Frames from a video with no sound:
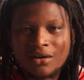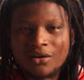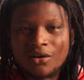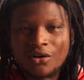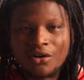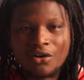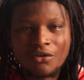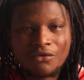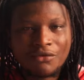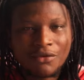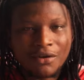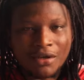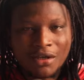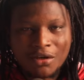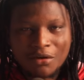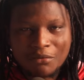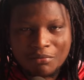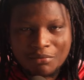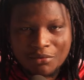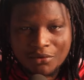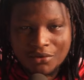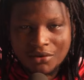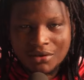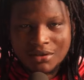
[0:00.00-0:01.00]
or if you're a
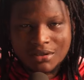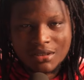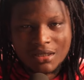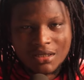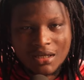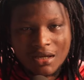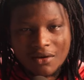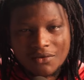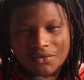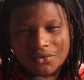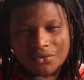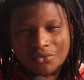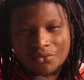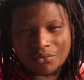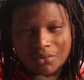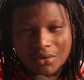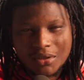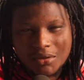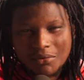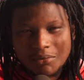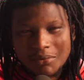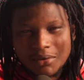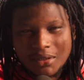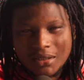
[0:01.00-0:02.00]
producer, you have to
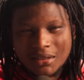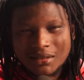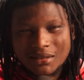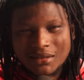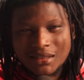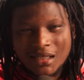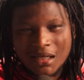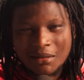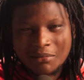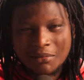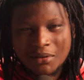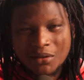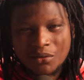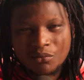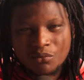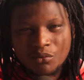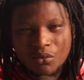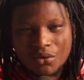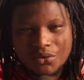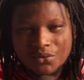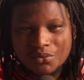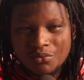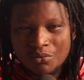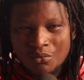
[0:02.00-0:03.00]
really determine
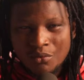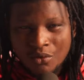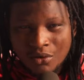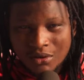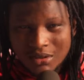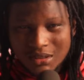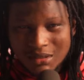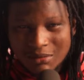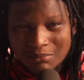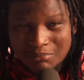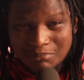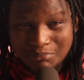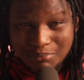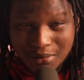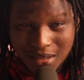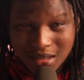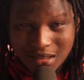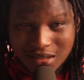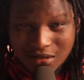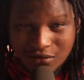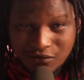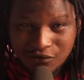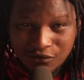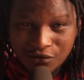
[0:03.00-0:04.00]
what works
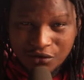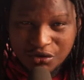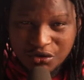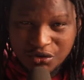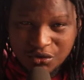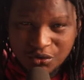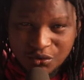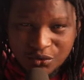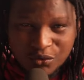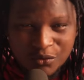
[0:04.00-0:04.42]
best for you.